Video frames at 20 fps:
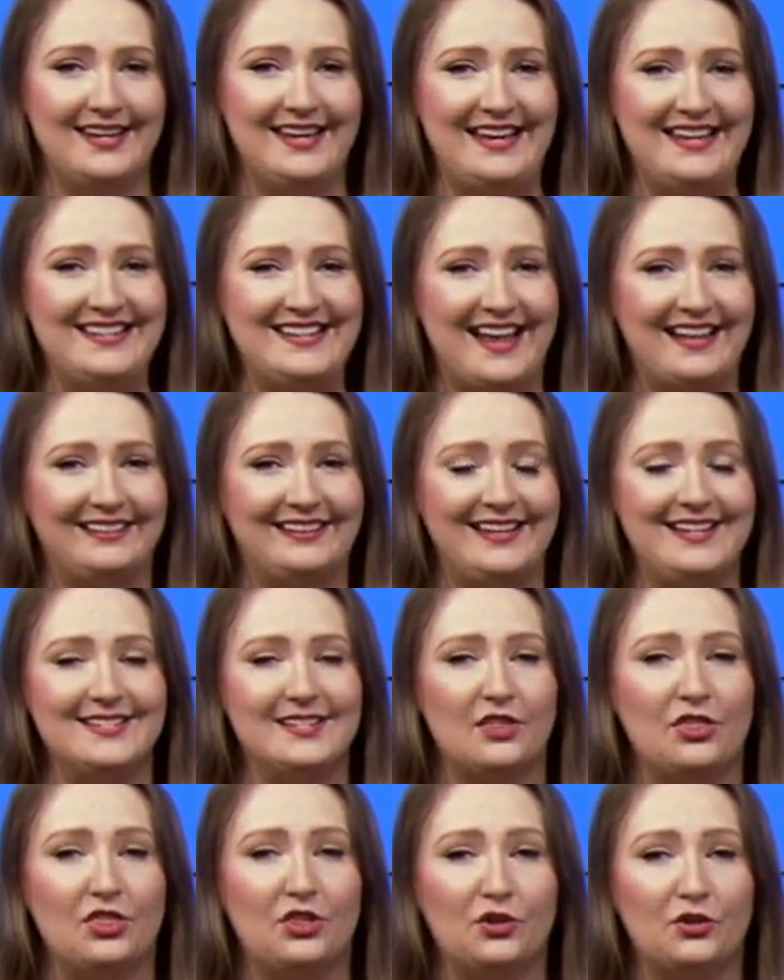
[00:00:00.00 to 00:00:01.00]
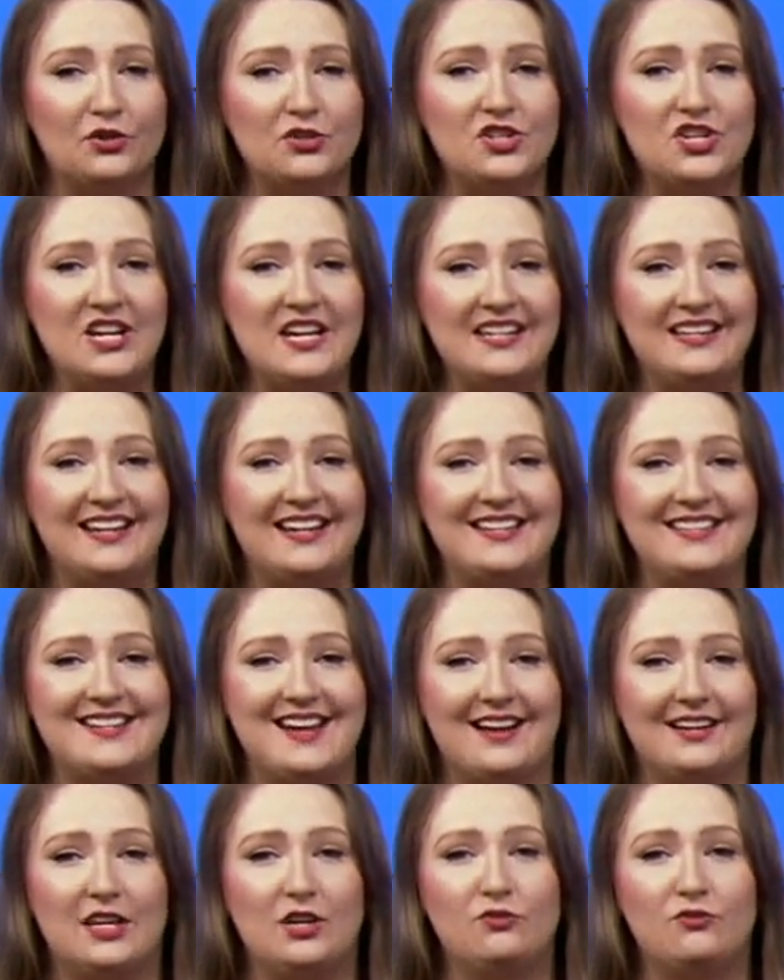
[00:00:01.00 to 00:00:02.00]
He's at least the 13th
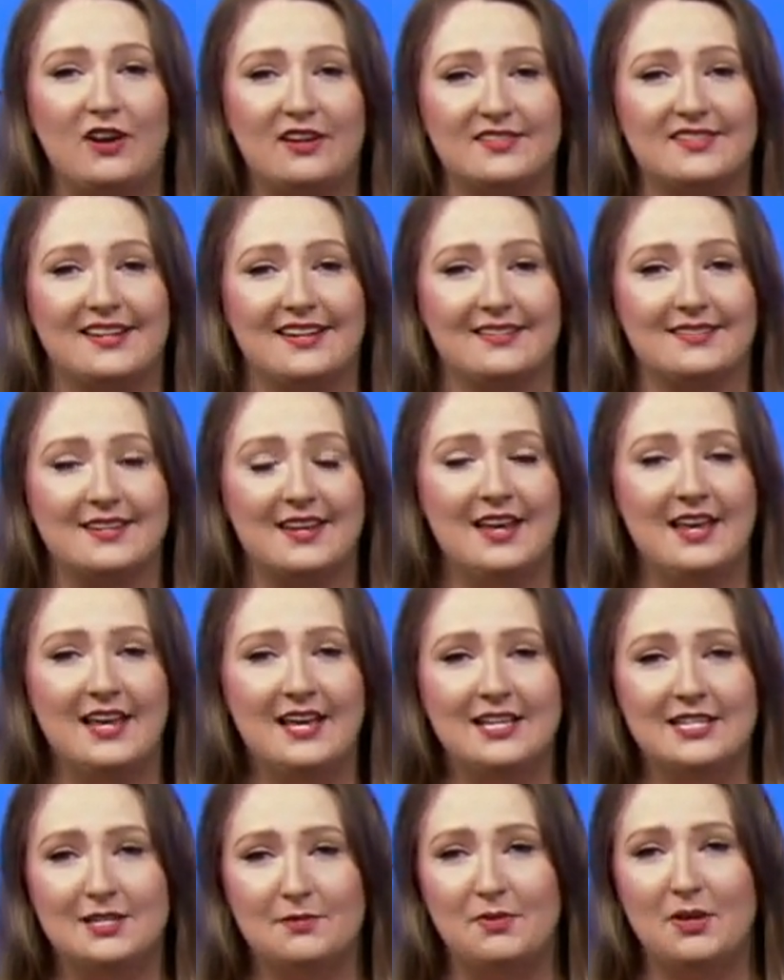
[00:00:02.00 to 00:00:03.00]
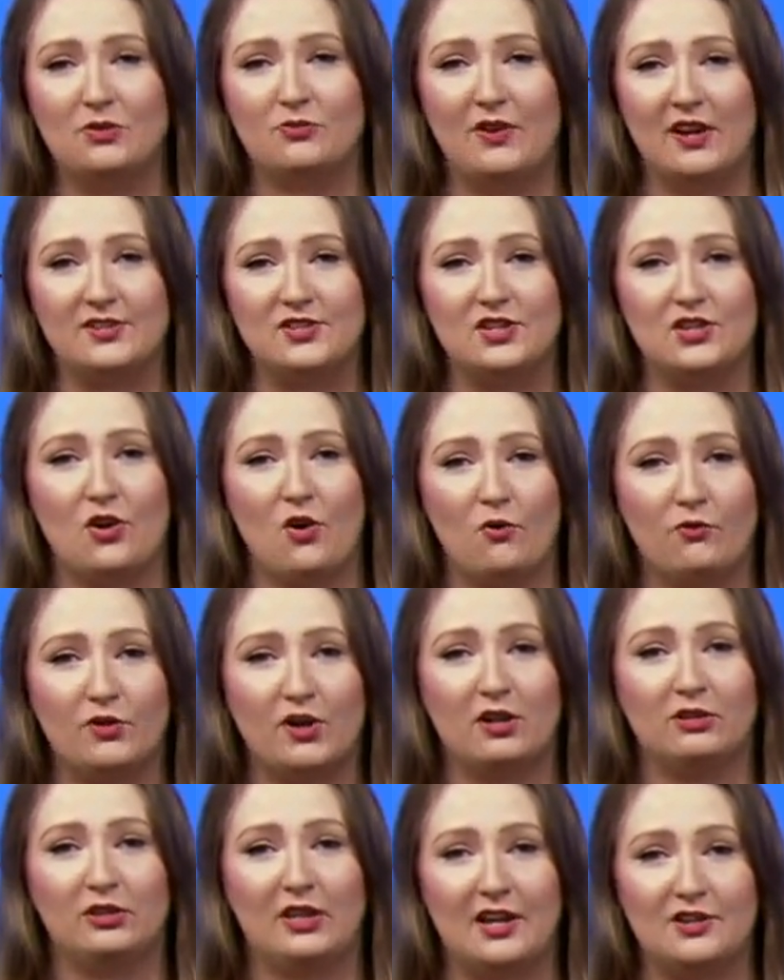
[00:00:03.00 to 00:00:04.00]
Kentucky resident to be arrested over
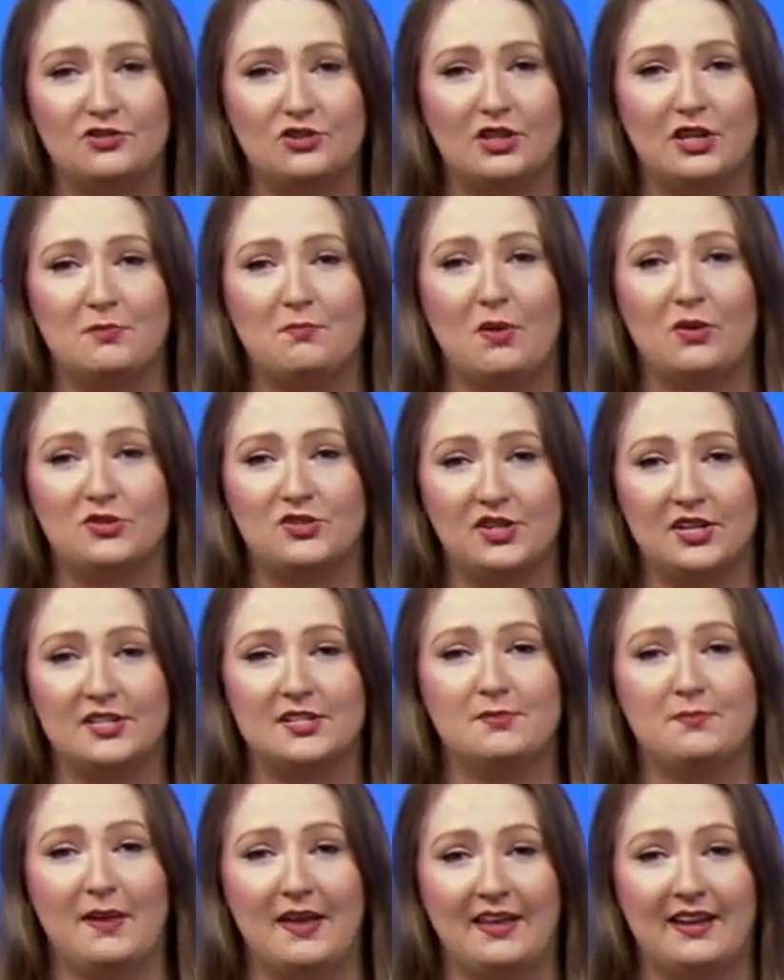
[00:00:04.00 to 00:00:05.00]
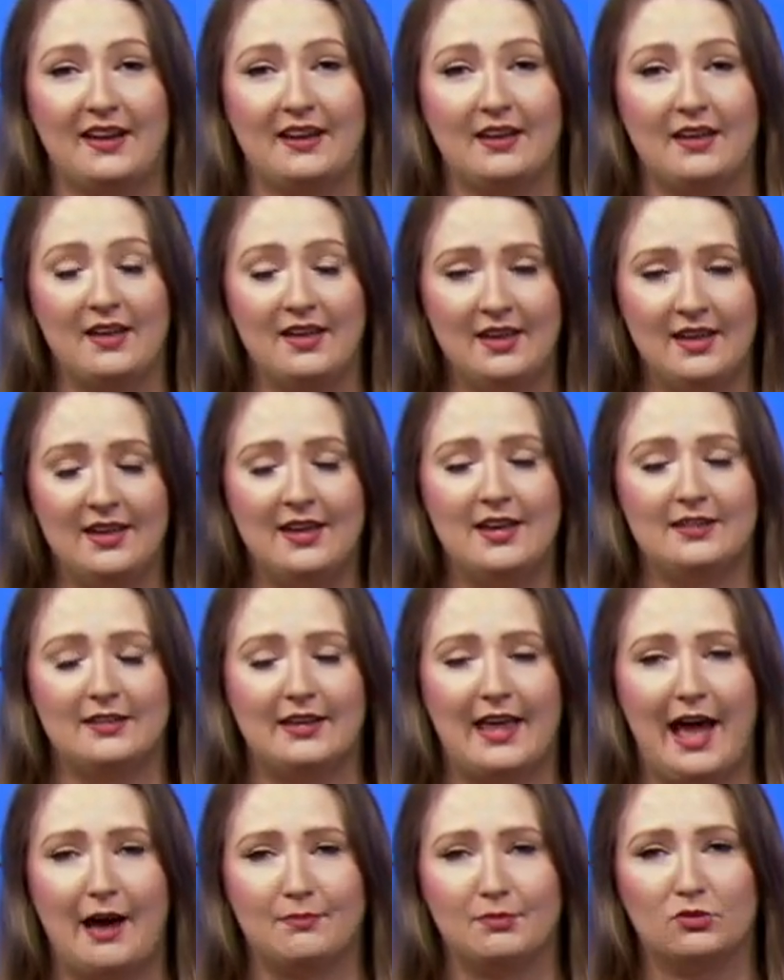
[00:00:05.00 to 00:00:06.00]
allegedly participating in the
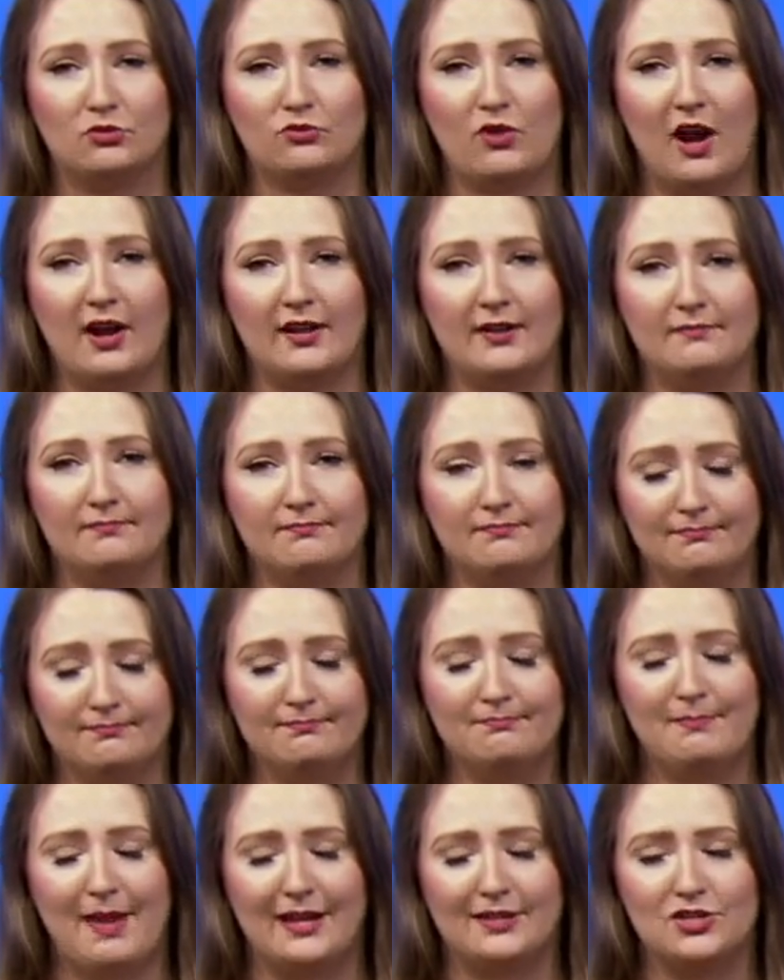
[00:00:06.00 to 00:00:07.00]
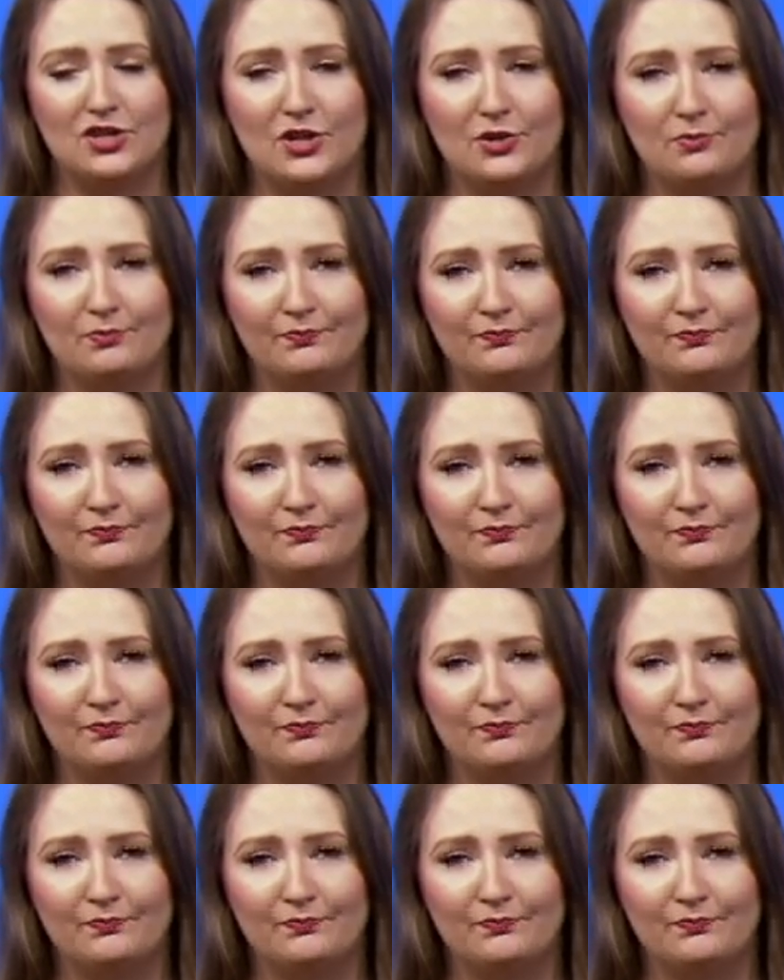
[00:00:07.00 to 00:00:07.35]
Capitol riot. Back to you.